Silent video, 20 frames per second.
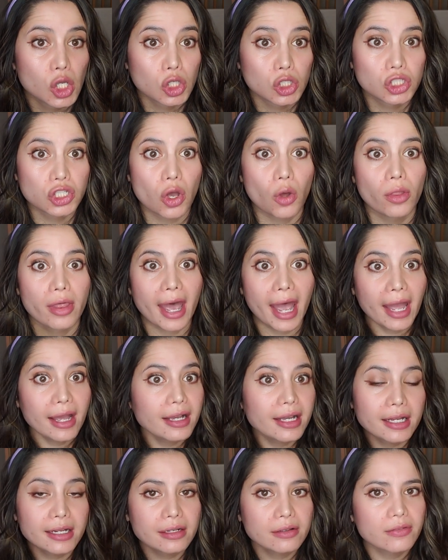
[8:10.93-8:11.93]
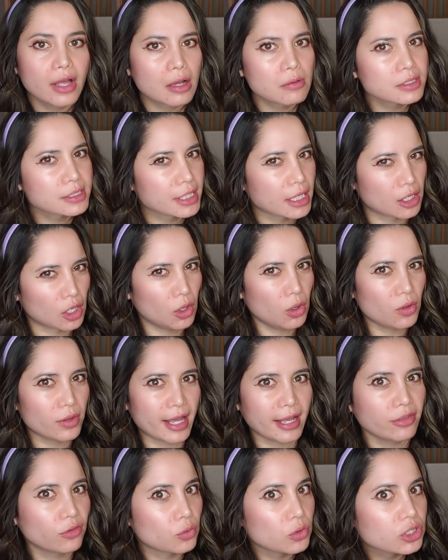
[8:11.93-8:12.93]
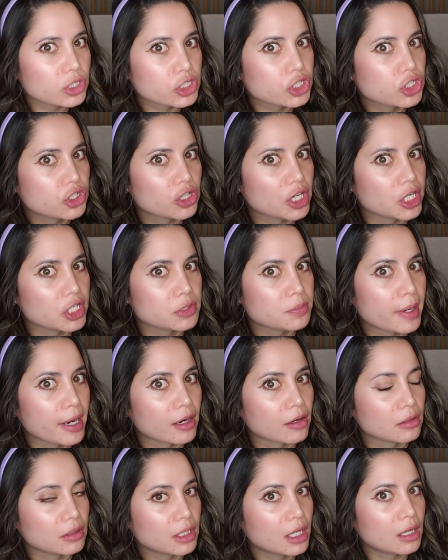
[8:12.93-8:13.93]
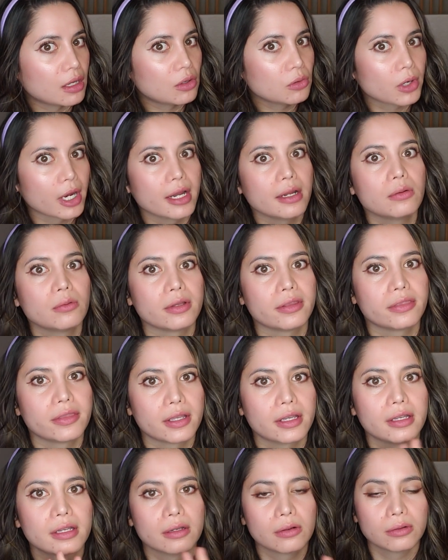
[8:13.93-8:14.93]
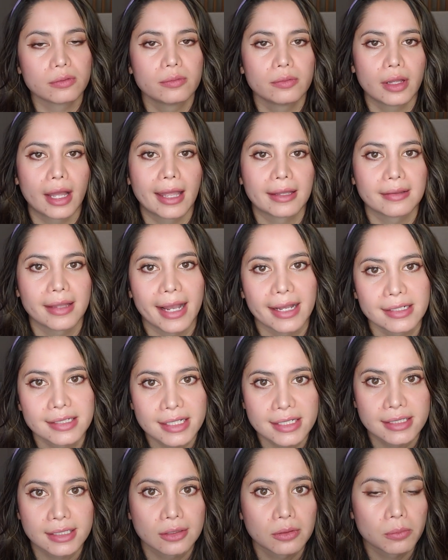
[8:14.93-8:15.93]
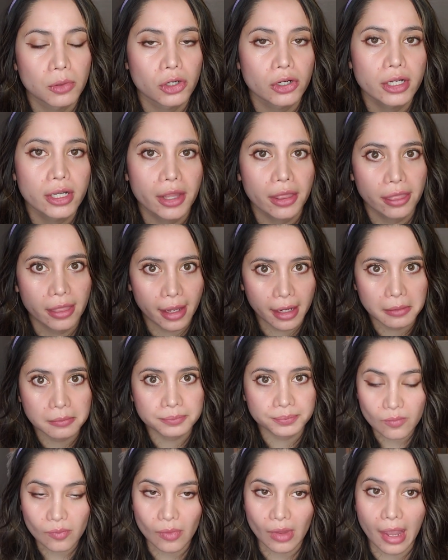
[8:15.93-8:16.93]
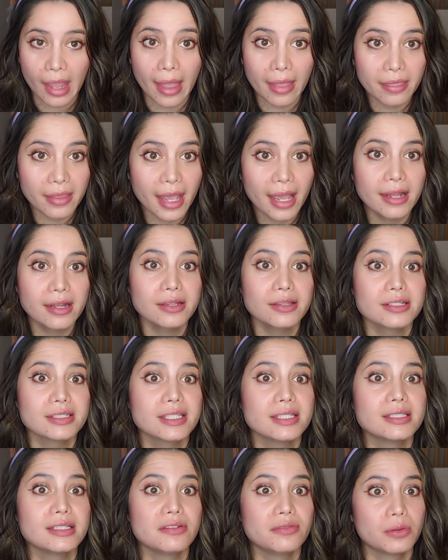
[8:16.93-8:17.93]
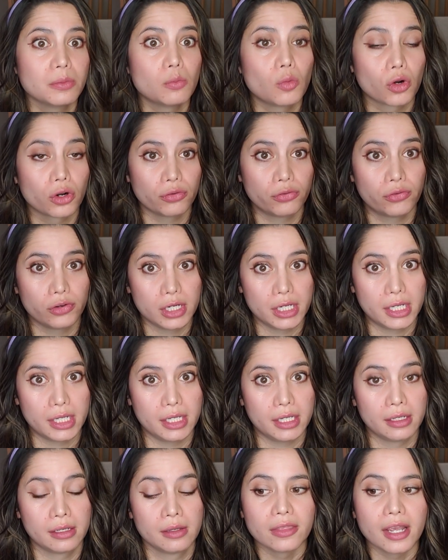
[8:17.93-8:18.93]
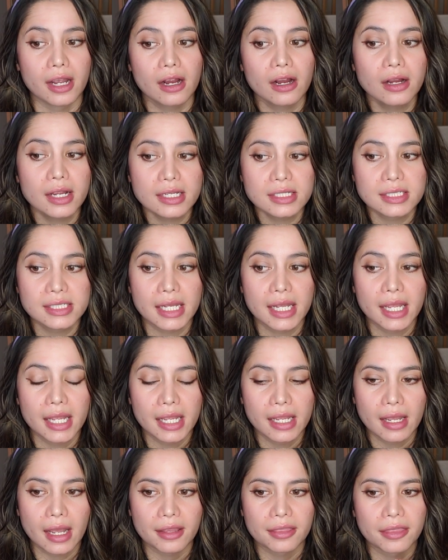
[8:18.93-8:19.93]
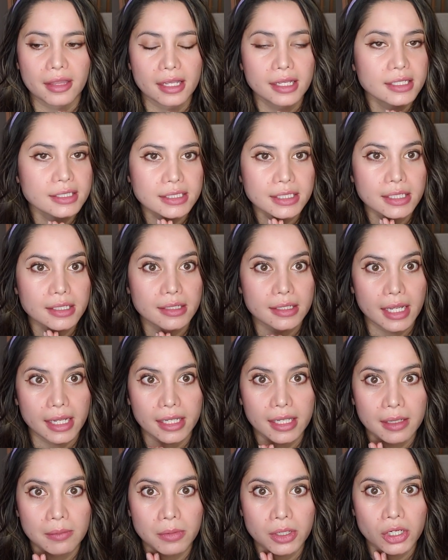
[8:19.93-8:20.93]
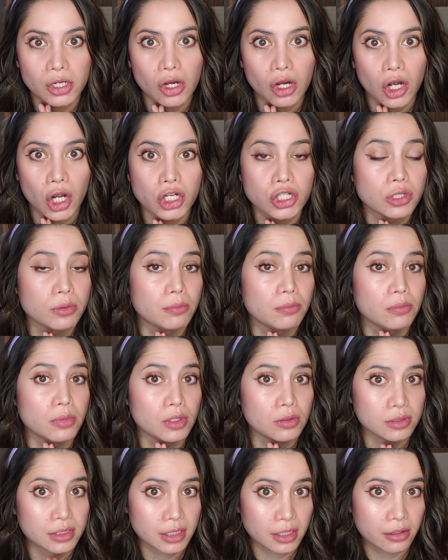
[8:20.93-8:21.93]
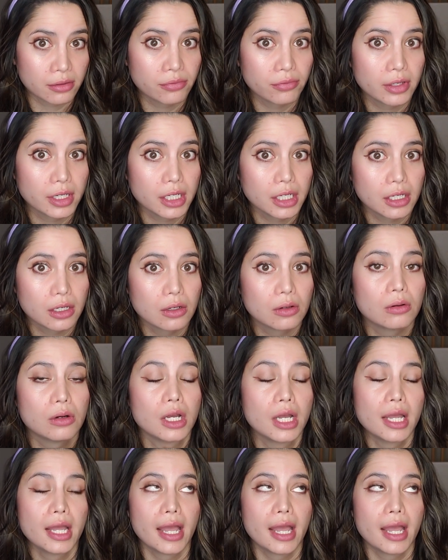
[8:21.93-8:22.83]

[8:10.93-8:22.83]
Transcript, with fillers: So that kind of, I was like, oh, that's really strange parallel, right? With the Atlantis Lemuria thing. And then this is even more freaky. There is I think it's a Nicki Minaj music video.